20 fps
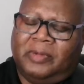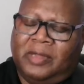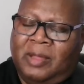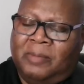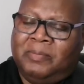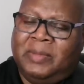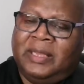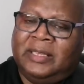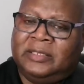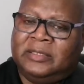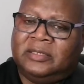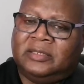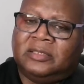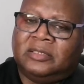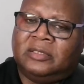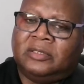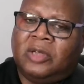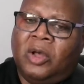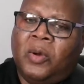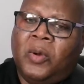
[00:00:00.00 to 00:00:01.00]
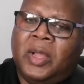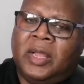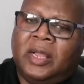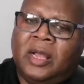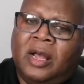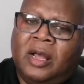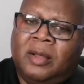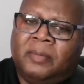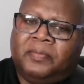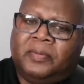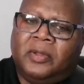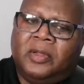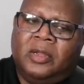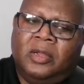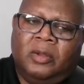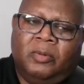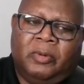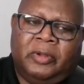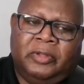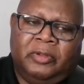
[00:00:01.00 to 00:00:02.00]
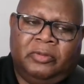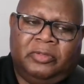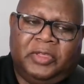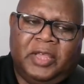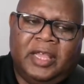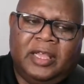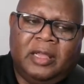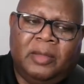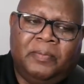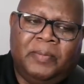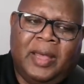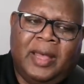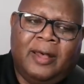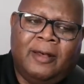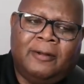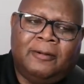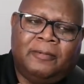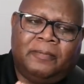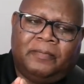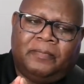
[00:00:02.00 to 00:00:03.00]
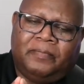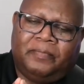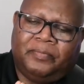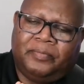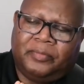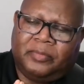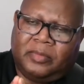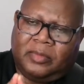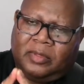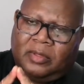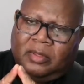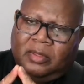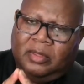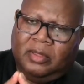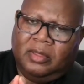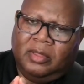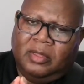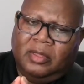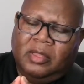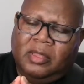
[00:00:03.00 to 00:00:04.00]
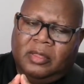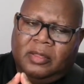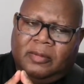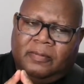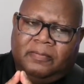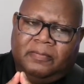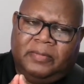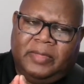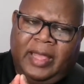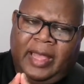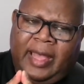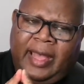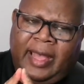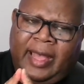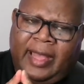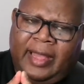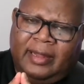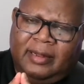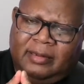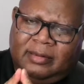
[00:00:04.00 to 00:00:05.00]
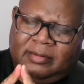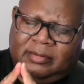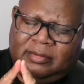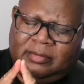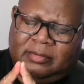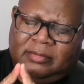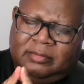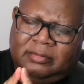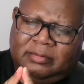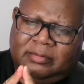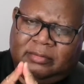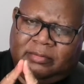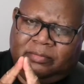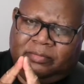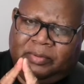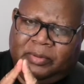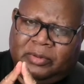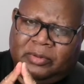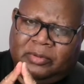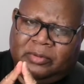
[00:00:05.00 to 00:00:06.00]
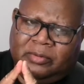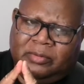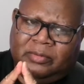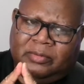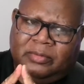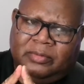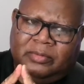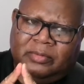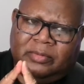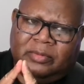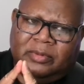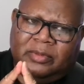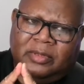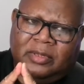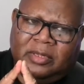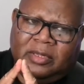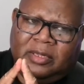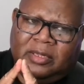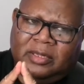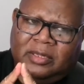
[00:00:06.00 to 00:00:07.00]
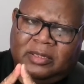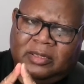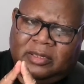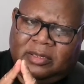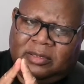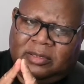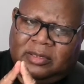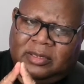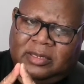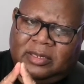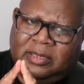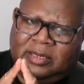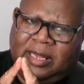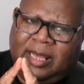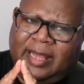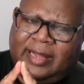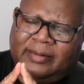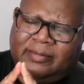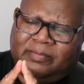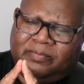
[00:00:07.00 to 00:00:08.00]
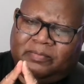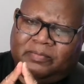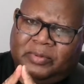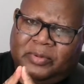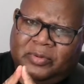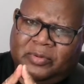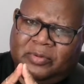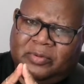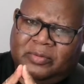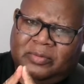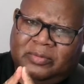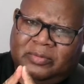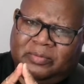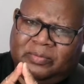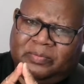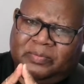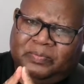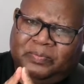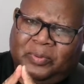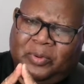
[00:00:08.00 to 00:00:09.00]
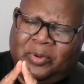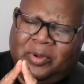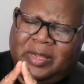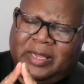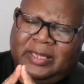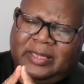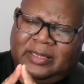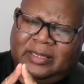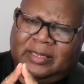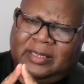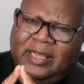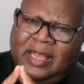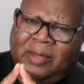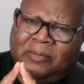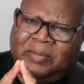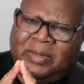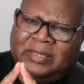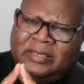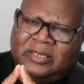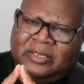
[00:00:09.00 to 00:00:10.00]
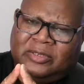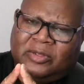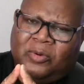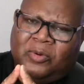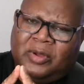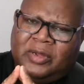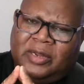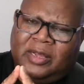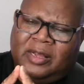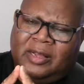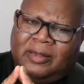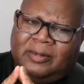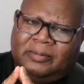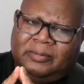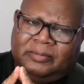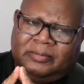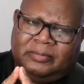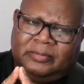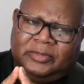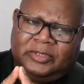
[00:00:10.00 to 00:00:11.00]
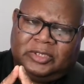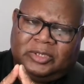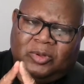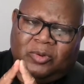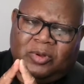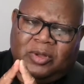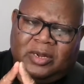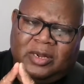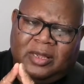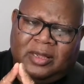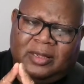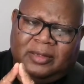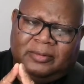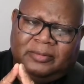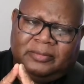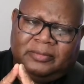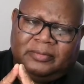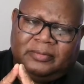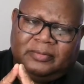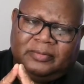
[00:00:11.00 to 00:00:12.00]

It means going up. When you think about that boom, at boom point, it means it's going up. It's going up.